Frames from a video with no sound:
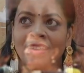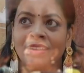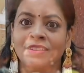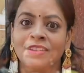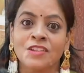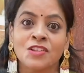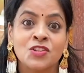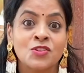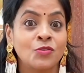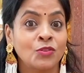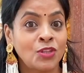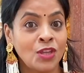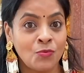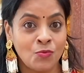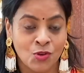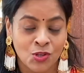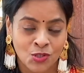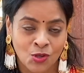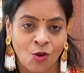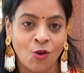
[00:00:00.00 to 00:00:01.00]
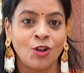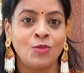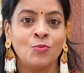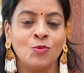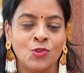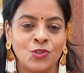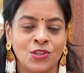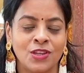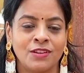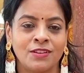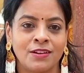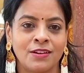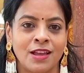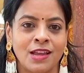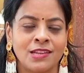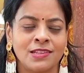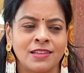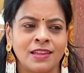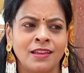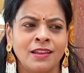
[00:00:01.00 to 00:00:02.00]
Their Shruti was almost
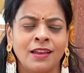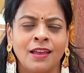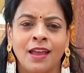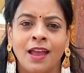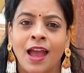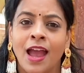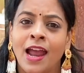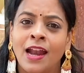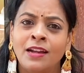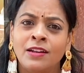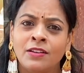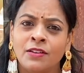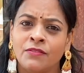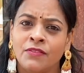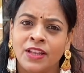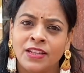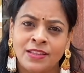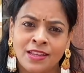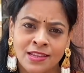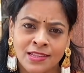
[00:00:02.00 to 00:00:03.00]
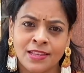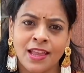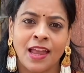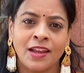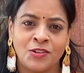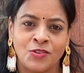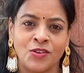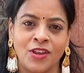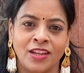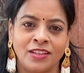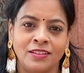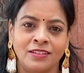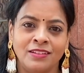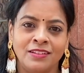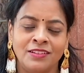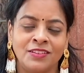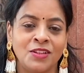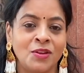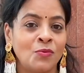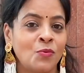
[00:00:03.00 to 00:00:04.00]
synchronizing. And when they sang together,
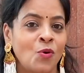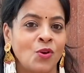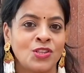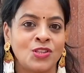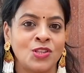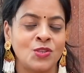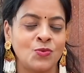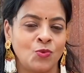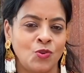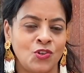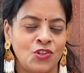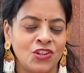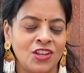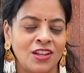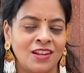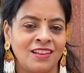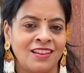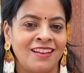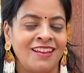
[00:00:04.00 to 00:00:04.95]
their voices would gel.